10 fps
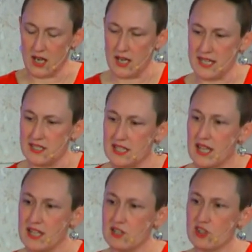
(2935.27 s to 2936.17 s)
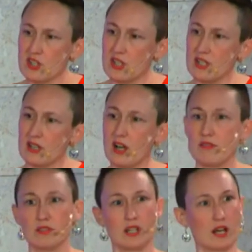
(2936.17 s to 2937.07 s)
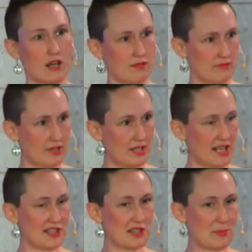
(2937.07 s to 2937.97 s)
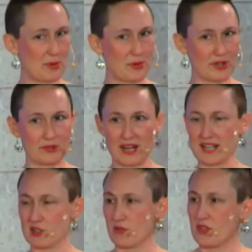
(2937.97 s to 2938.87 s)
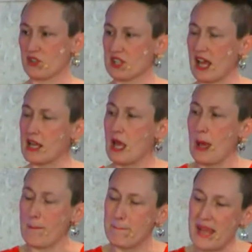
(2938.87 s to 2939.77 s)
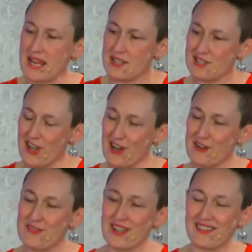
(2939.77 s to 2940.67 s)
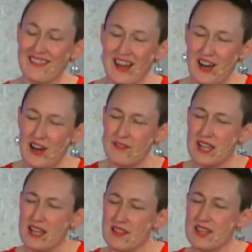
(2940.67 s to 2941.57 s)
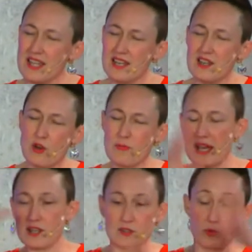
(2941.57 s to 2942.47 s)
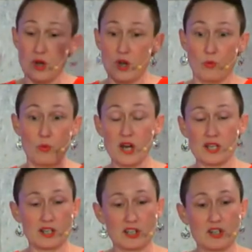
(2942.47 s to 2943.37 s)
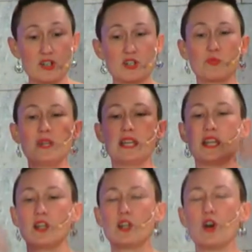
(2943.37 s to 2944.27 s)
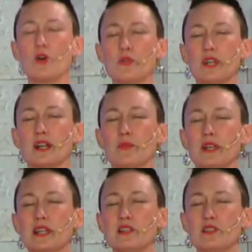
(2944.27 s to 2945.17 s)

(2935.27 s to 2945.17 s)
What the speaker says: intention of love and support, right? So if there's that base of love, then no matter what occurs, we can go there and we can